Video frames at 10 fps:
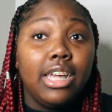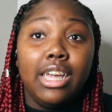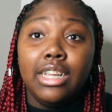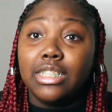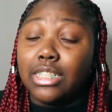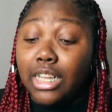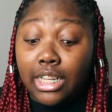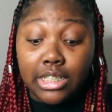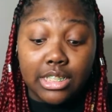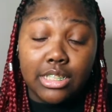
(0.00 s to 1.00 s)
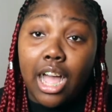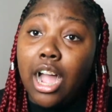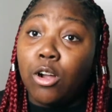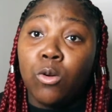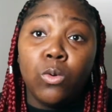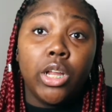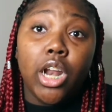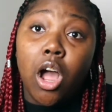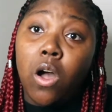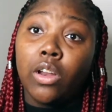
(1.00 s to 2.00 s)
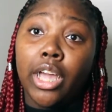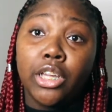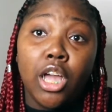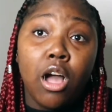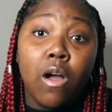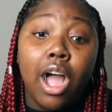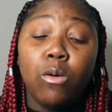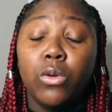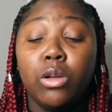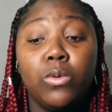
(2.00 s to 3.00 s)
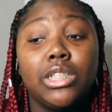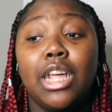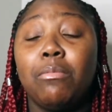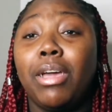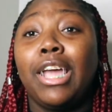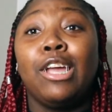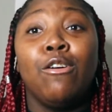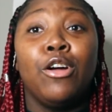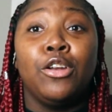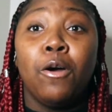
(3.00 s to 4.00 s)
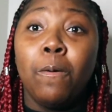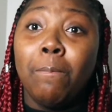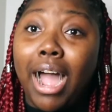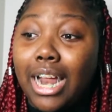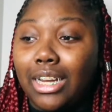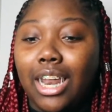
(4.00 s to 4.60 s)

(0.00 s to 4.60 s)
it's not cool at all. Like, y'all, I wouldn't wish that pain on nobody.